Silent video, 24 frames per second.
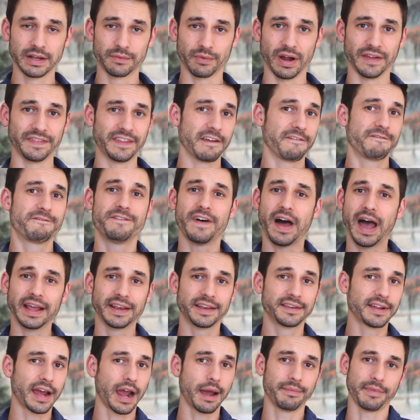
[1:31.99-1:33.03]
Right? They
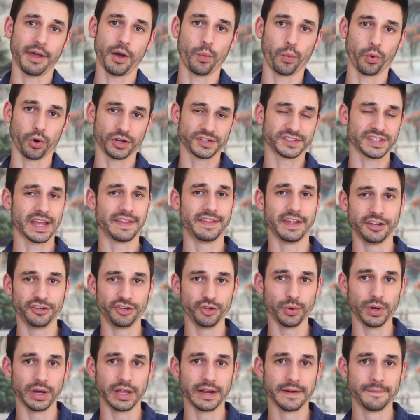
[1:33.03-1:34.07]
find a time that works and they
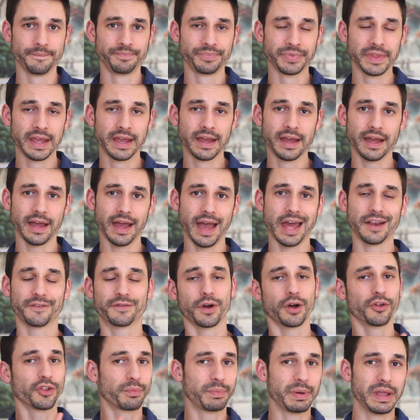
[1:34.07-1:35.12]
do it. And
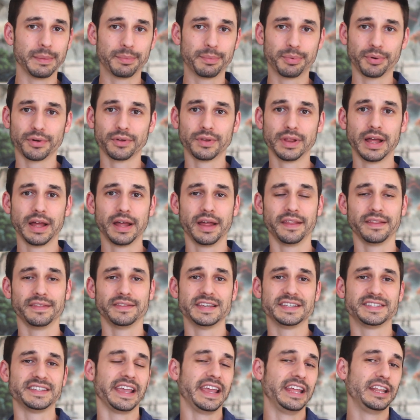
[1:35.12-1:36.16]
for other people,
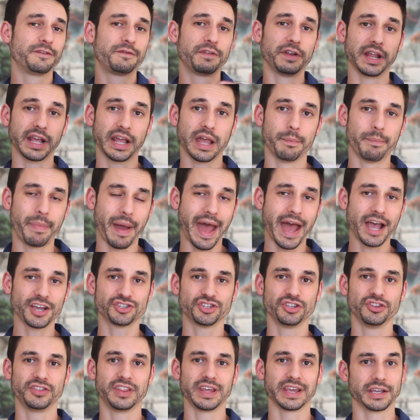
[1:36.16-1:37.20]
this infinite
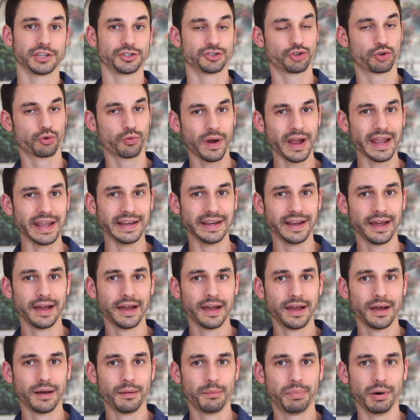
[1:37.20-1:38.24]
compassion thing is great,
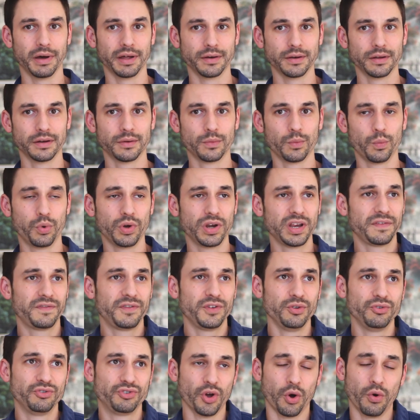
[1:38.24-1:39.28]
but what if
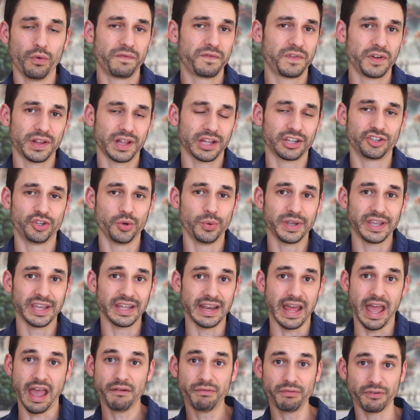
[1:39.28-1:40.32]
you don't feel like doing
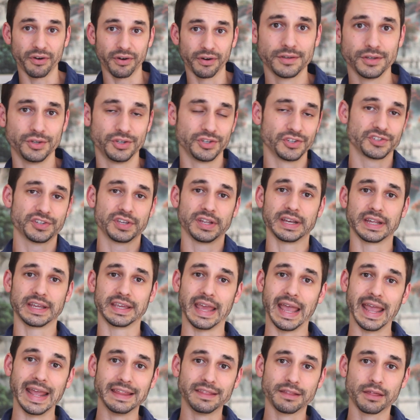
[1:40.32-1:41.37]
it ever? You're just going to
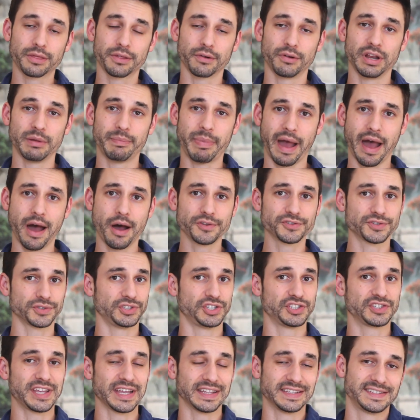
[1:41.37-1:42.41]
gain the 30 pounds or
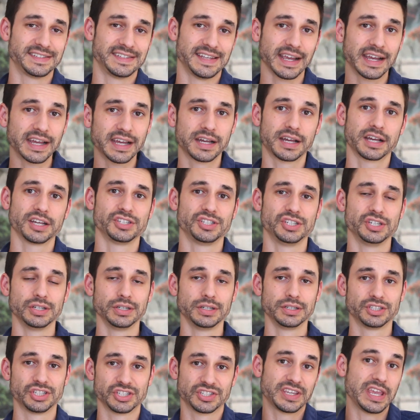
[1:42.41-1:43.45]
just get sick because
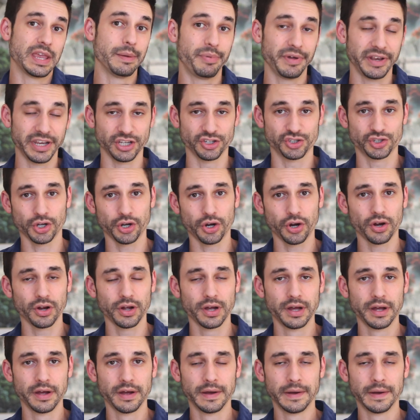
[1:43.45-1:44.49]
you just keep eating sugar?